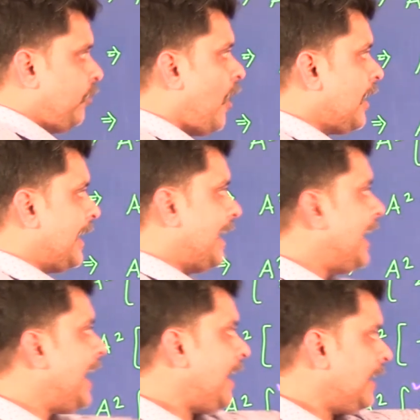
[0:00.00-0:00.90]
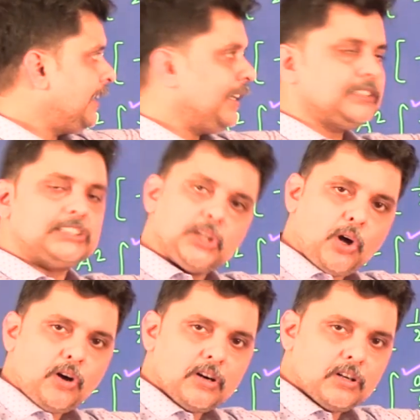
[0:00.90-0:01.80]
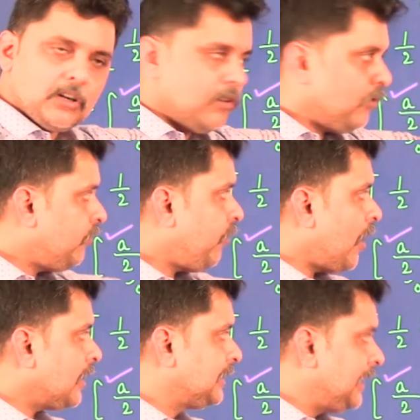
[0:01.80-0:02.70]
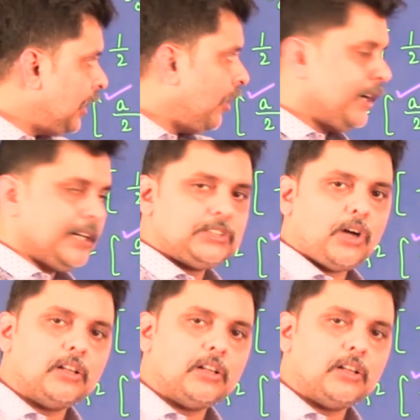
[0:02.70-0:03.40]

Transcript: For a it is 0, for 0 it is